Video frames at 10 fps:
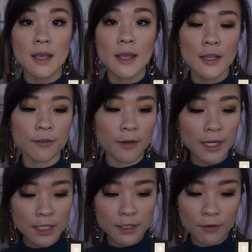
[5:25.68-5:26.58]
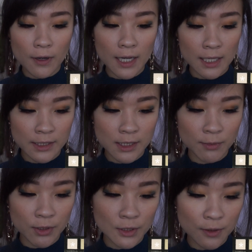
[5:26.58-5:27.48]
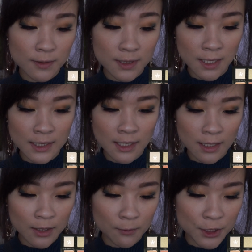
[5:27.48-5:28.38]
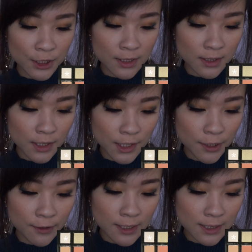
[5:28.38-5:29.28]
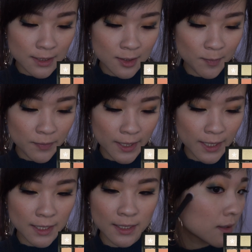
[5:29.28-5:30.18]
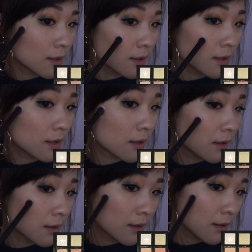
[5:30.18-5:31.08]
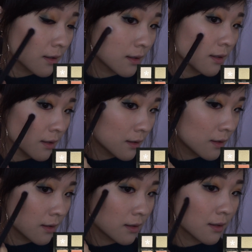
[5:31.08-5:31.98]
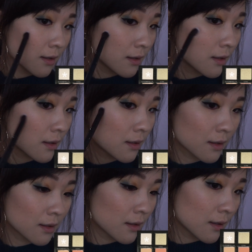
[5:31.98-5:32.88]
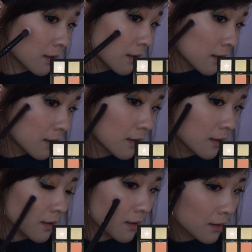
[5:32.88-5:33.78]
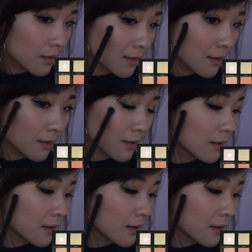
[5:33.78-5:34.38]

And finally for highlights, I'm going to use Psychedelic, which is the iridescent pink in the palette, and just pop it on my cheekbones.